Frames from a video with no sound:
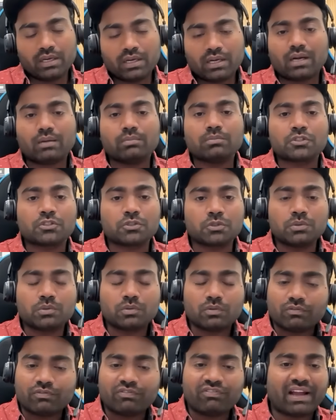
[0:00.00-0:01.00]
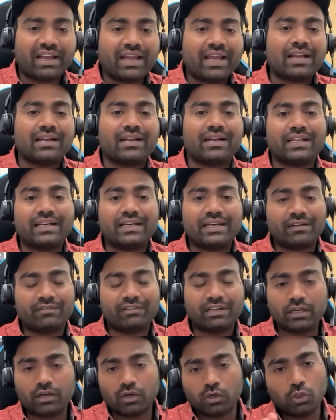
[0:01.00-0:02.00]
comes to five hundred
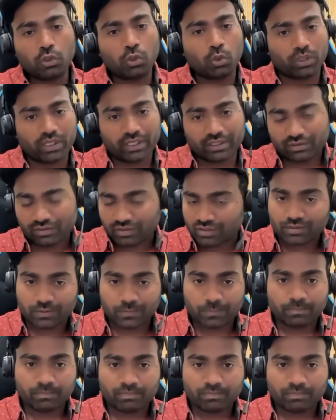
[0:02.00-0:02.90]
eleven tokens.